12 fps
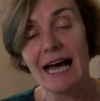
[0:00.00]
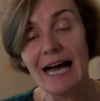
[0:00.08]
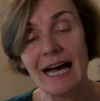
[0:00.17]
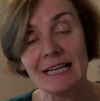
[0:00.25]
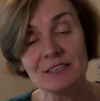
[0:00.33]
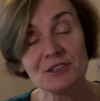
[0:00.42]

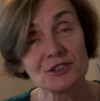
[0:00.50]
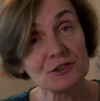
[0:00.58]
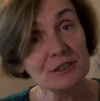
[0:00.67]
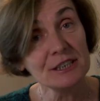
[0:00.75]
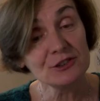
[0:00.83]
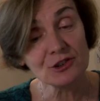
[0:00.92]
Add
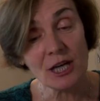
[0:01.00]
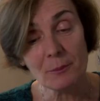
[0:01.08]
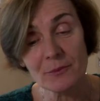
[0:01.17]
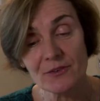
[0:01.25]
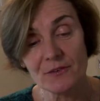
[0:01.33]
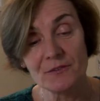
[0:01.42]
3
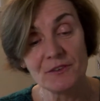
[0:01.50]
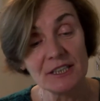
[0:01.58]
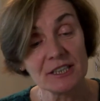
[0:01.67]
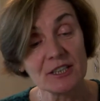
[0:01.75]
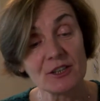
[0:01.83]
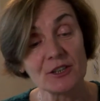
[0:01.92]
drops of
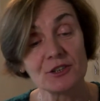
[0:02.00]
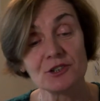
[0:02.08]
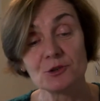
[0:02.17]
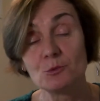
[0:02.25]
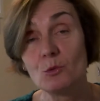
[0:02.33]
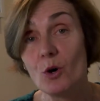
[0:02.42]
vinegar
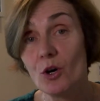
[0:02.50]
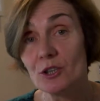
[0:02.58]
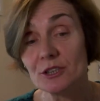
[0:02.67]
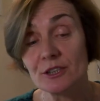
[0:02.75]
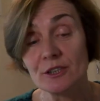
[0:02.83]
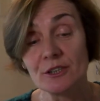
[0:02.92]
to
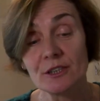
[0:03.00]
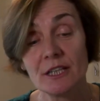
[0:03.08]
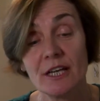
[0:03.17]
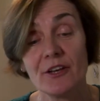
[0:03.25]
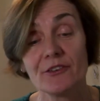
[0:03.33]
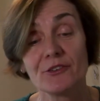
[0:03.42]
water
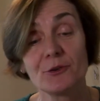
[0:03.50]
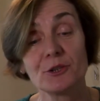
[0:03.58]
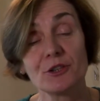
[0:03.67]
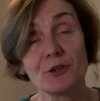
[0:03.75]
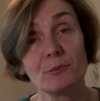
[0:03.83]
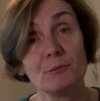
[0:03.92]
so
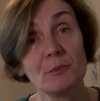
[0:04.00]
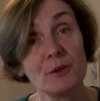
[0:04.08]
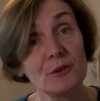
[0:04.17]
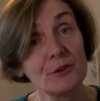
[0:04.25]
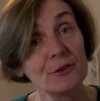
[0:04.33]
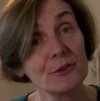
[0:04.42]
your
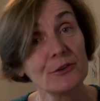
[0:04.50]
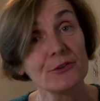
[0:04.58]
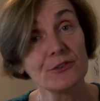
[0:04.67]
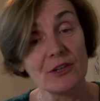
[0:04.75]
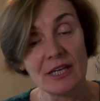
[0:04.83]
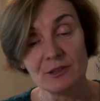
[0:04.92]

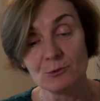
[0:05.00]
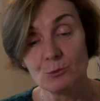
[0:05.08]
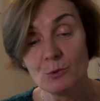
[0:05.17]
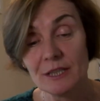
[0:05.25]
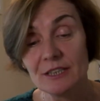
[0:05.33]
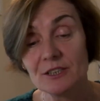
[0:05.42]
mirrors and
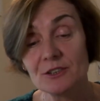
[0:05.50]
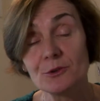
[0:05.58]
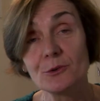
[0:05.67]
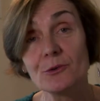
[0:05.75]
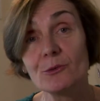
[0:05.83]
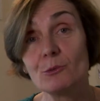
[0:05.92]

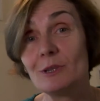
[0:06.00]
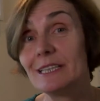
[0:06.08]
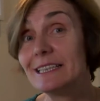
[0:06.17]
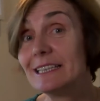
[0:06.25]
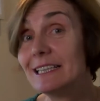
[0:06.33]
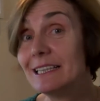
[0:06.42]
windows will
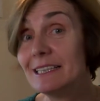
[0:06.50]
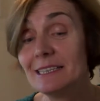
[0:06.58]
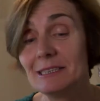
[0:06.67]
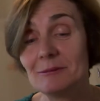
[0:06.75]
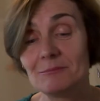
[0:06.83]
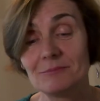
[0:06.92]

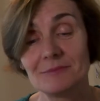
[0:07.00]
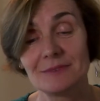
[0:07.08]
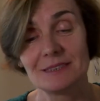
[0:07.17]
gleam.